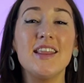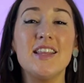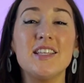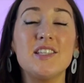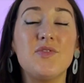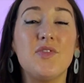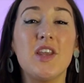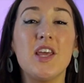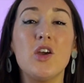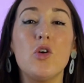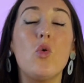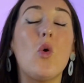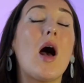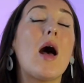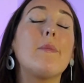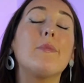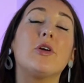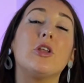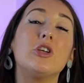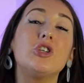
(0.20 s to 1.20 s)
this video,
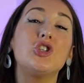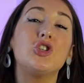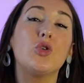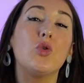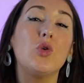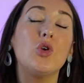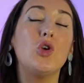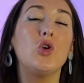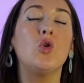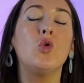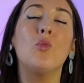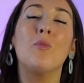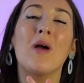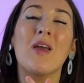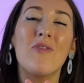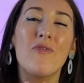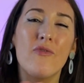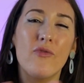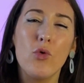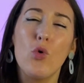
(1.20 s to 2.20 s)
I'm gonna show you my
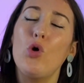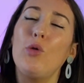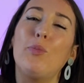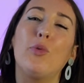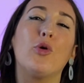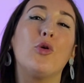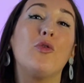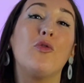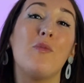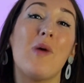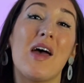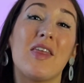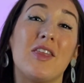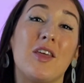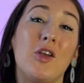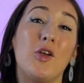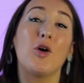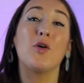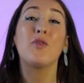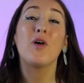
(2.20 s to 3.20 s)
foolproof
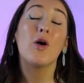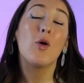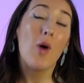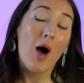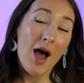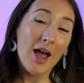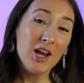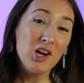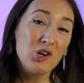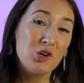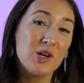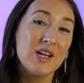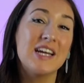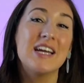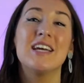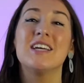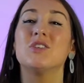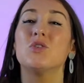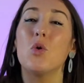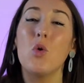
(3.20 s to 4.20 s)
method of how I
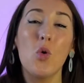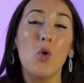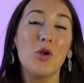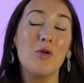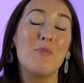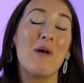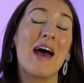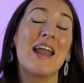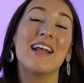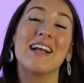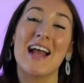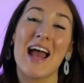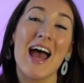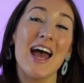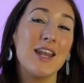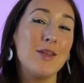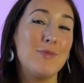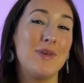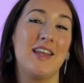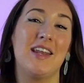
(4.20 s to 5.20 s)
create automatic
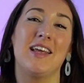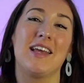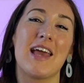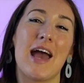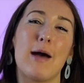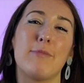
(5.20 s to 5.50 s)
animated